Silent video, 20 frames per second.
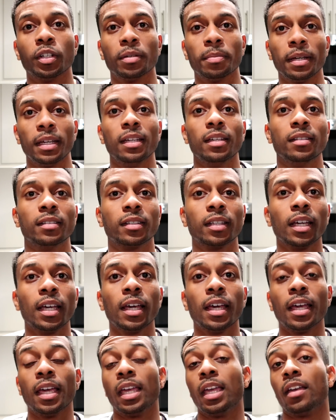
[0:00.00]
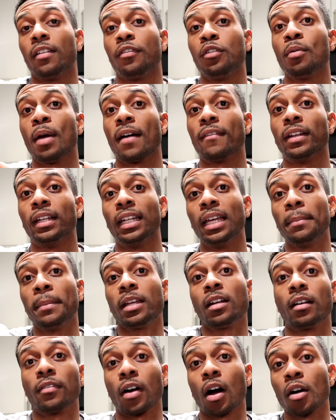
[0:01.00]
which means if you have a
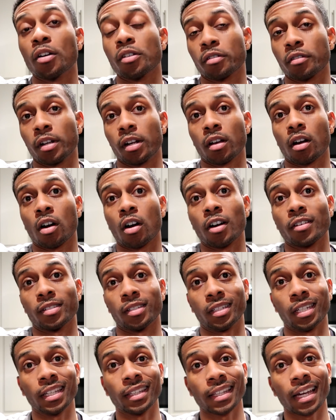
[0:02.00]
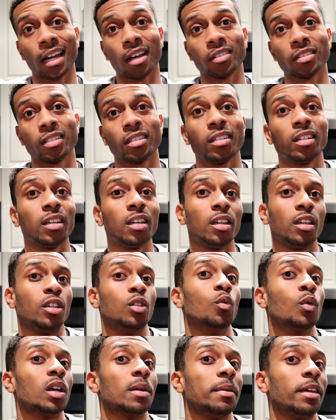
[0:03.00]
limit of all your credit cards is 10,000,
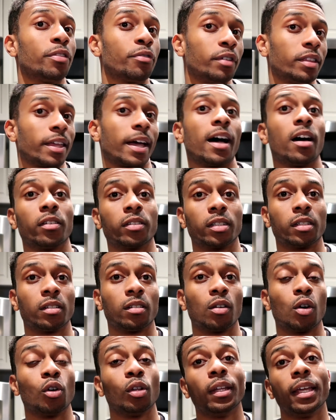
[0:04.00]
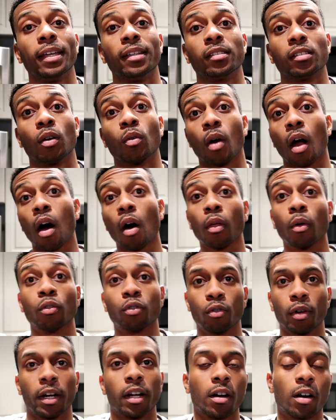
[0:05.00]
you wanna be 3,000 or less on all
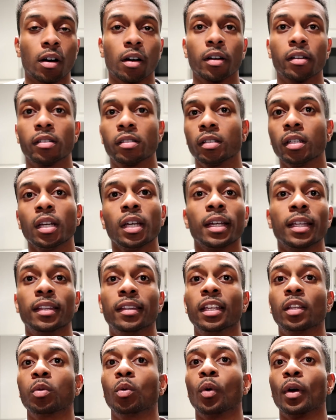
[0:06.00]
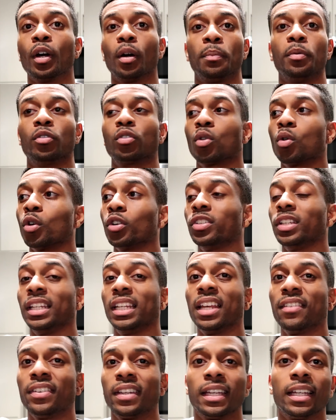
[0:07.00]
those credit cards. This will help your score
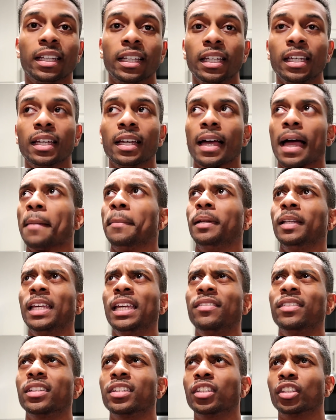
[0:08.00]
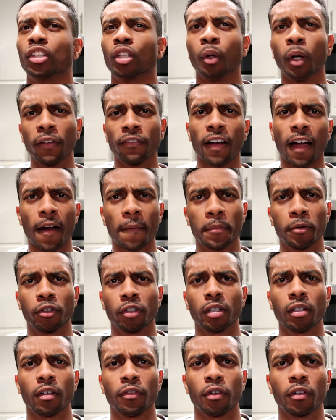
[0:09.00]
significantly. I believe this is
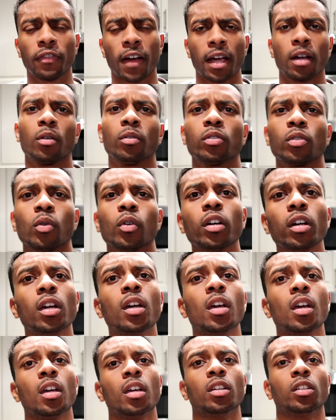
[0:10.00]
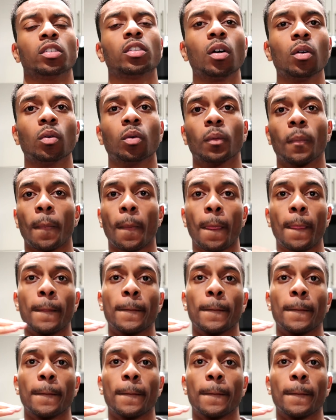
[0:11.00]
35% of your FICO score. So